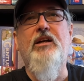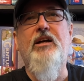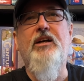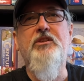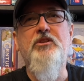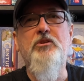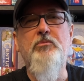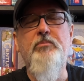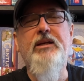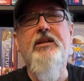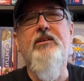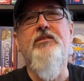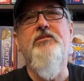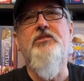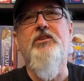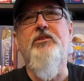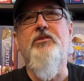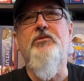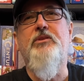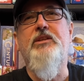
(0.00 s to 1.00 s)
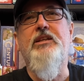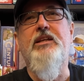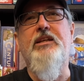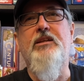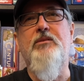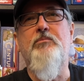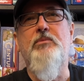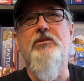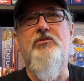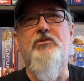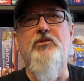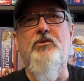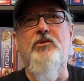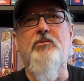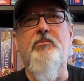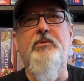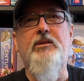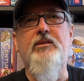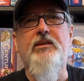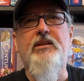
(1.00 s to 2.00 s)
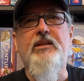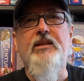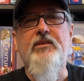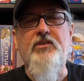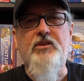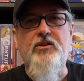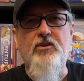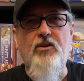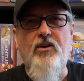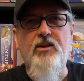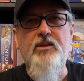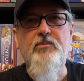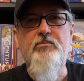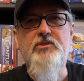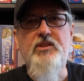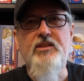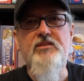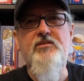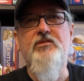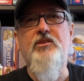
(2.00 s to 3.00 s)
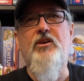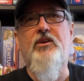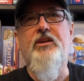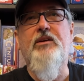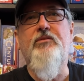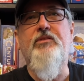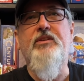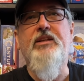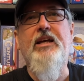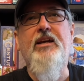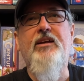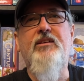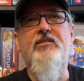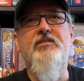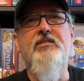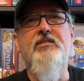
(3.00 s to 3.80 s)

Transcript: and you may continue the game as normal. If the column does not have an X,